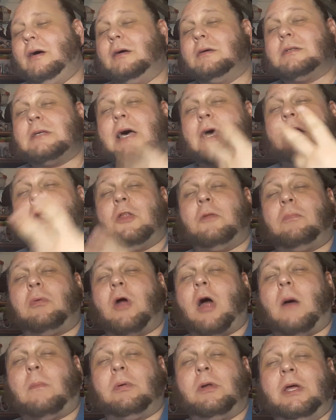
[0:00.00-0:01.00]
There's another
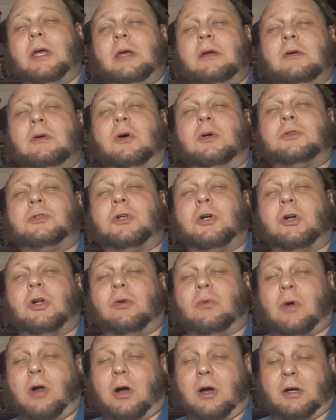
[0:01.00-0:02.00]
property called
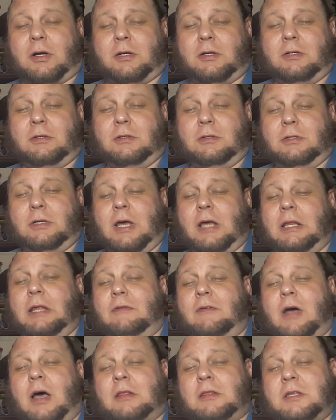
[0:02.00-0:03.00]
Turtle Rock, and
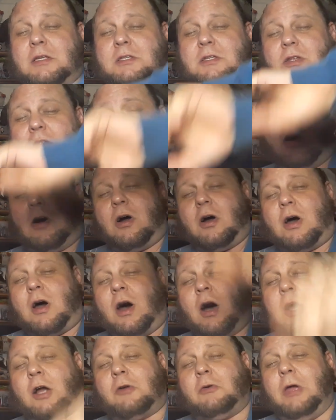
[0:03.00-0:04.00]
they've got this long
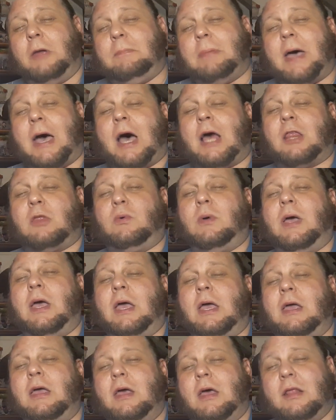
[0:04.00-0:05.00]
concrete
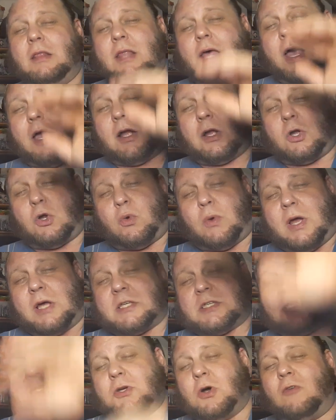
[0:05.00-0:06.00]
pathway that
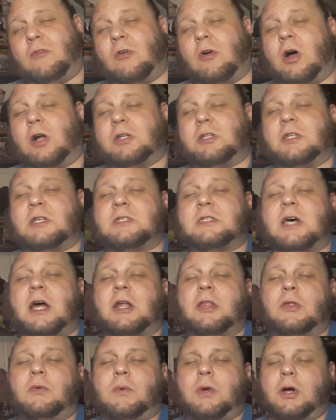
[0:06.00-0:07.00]
crests over onto the
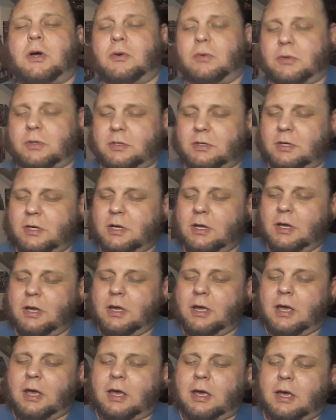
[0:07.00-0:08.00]
side of the road.
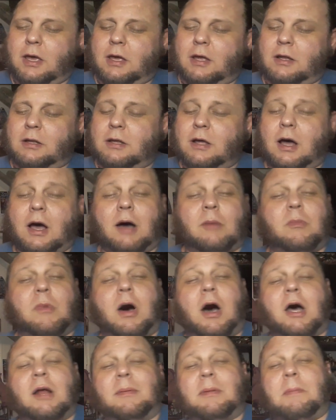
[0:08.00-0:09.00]
And I'm
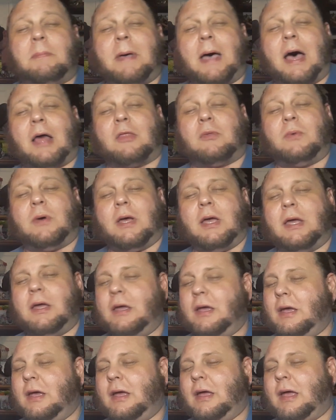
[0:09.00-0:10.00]
walking up the pathway,
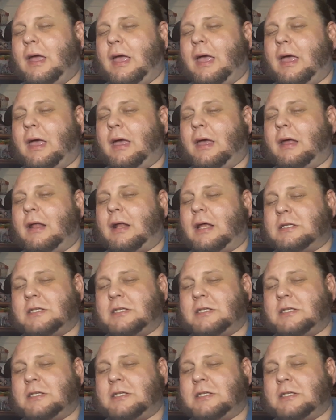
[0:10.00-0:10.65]
and I